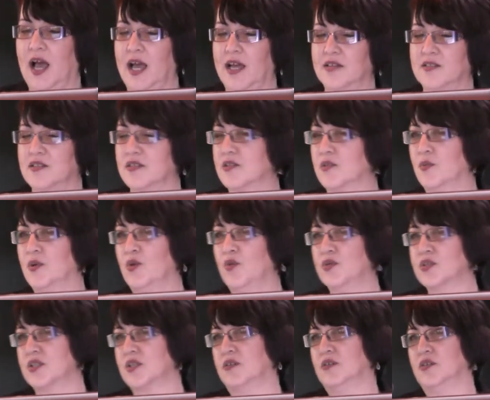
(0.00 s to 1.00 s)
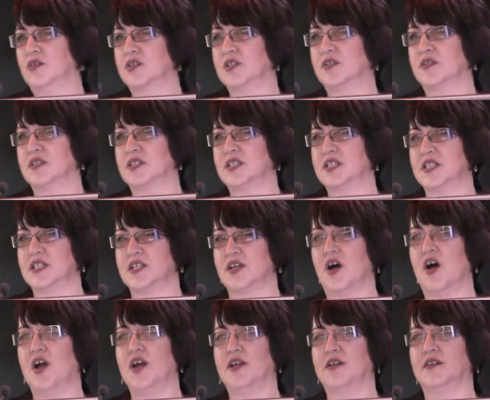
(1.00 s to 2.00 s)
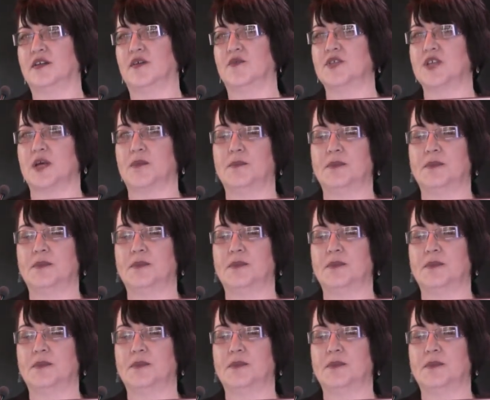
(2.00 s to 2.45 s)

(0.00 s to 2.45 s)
And we also looked at the design of some